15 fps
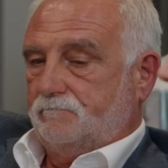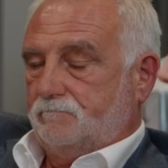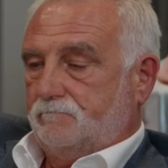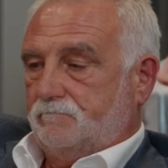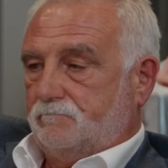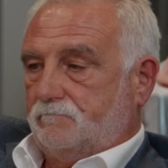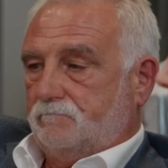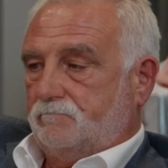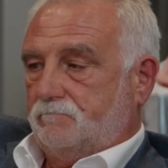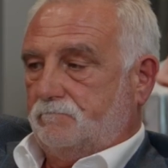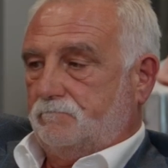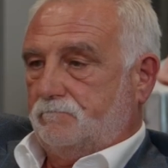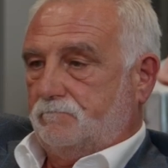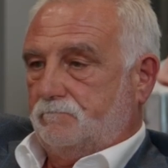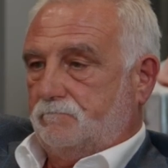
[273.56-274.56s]

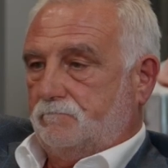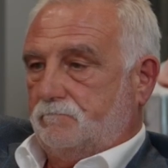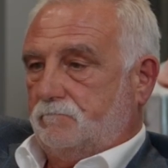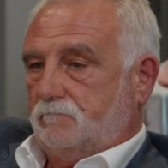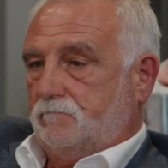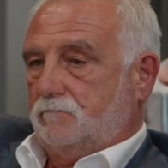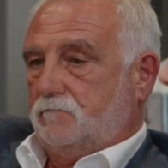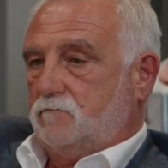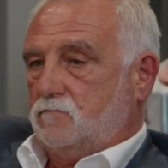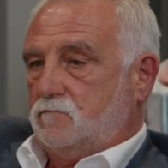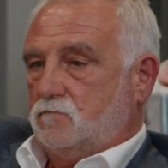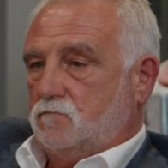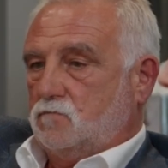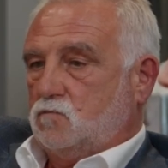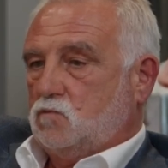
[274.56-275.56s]

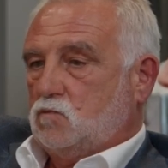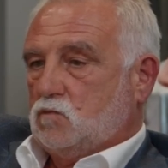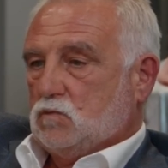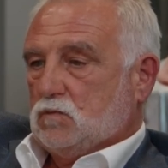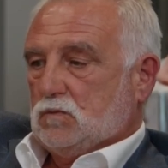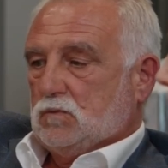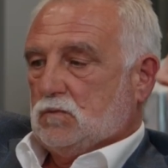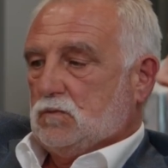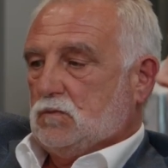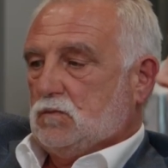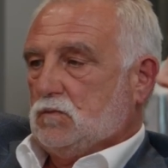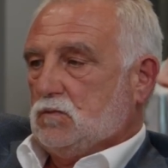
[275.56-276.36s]
[no speech]